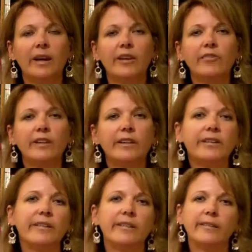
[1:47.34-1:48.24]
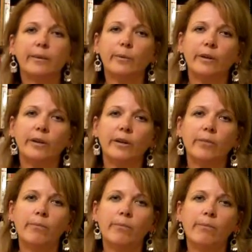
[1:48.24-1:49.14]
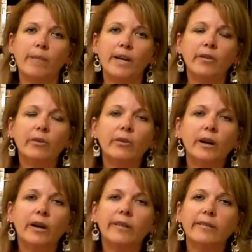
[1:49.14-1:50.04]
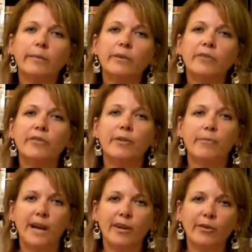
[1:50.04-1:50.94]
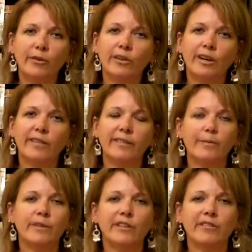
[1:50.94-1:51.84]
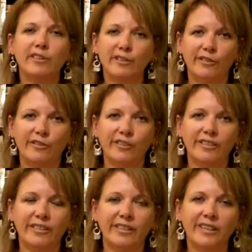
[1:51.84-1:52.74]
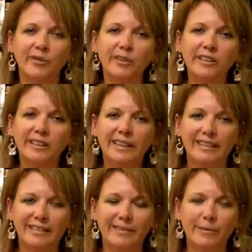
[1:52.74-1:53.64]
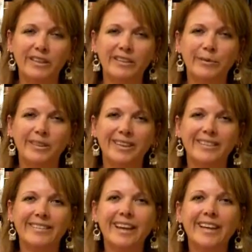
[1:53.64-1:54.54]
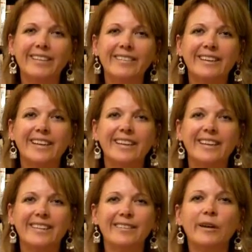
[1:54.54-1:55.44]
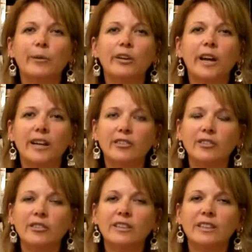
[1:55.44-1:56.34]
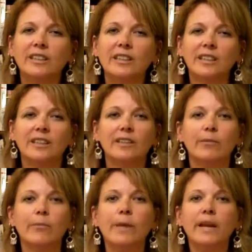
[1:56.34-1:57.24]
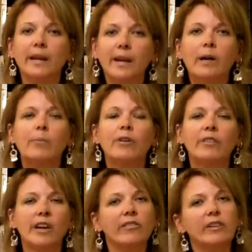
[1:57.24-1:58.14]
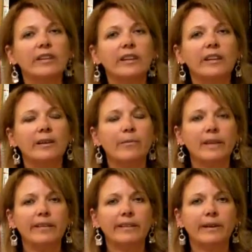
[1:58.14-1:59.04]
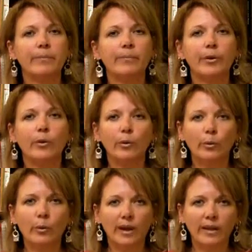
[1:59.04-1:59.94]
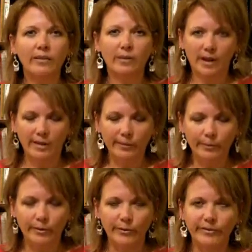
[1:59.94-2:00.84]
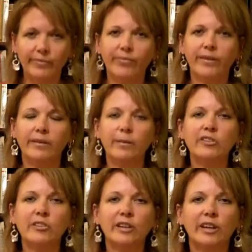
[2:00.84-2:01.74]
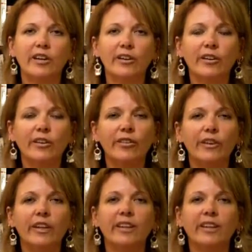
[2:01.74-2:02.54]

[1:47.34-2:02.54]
Ayurveda says that we're a microcosm of the macrocosm of the universe. And I really like this, because what that says is that we're actually made up of everything that makes up the whole wide cosmos, especially our earth.